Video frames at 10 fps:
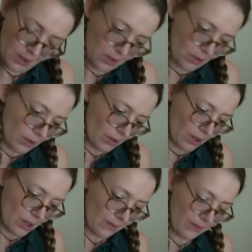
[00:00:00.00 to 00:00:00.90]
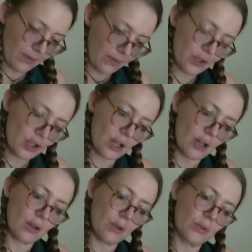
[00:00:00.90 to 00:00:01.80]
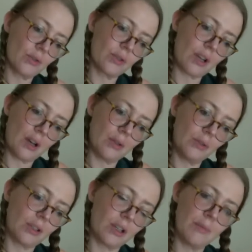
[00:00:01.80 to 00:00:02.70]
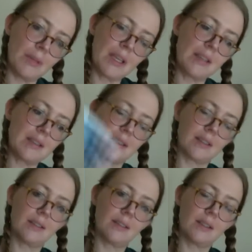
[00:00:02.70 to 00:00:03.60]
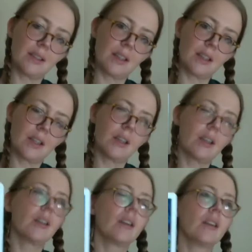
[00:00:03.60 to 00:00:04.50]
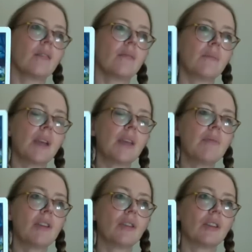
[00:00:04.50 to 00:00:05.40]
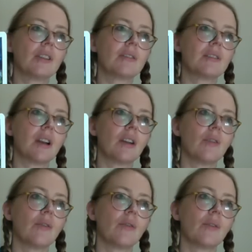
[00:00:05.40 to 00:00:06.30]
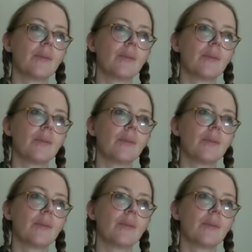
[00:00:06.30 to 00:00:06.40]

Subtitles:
So your love shadow's outcome is that maybe all this kind of,